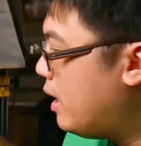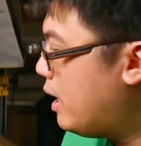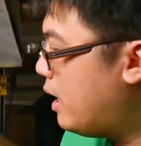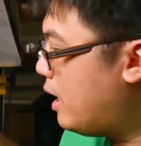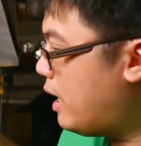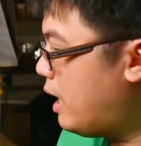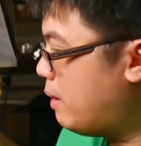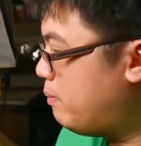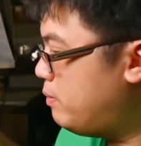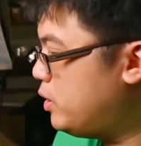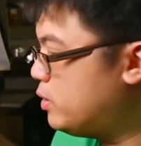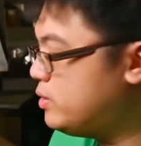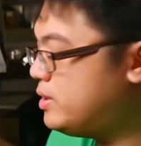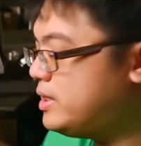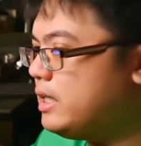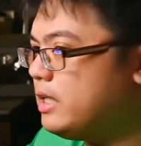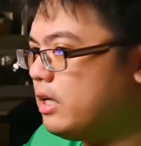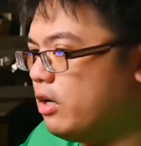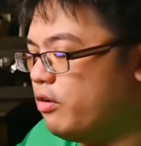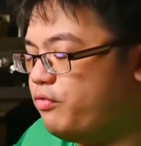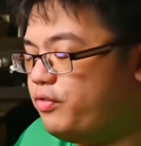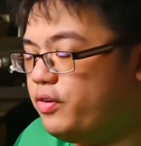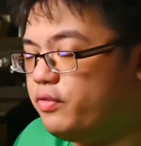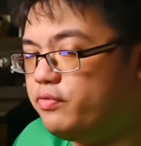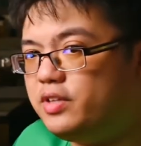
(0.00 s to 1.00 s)
I'm using a
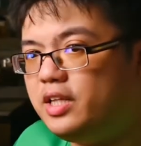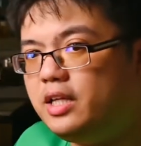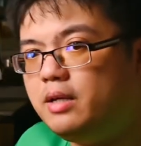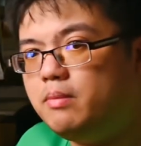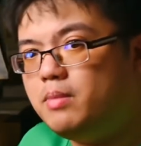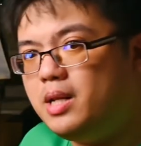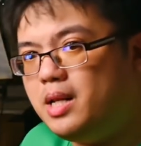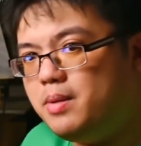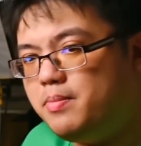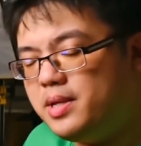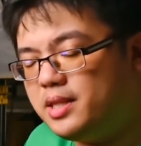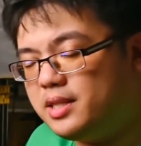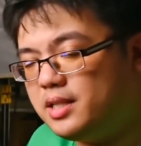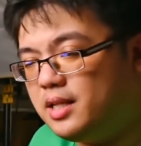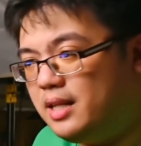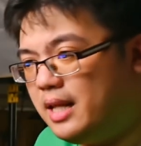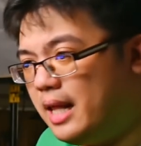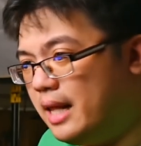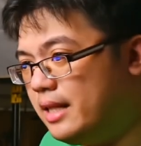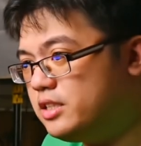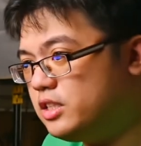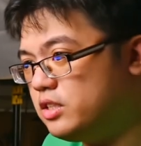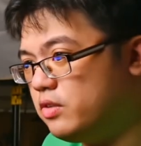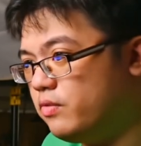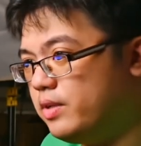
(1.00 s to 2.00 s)
50mm
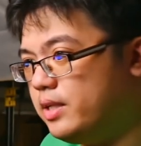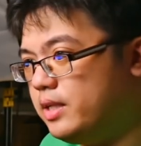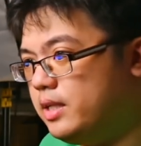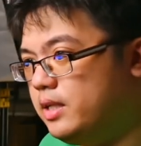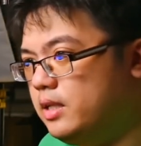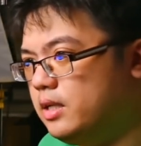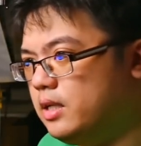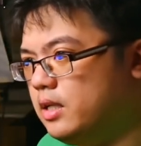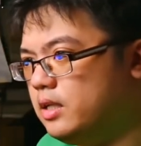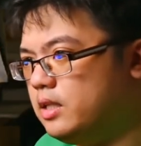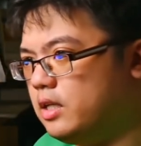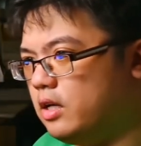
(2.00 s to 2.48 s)
lens over here.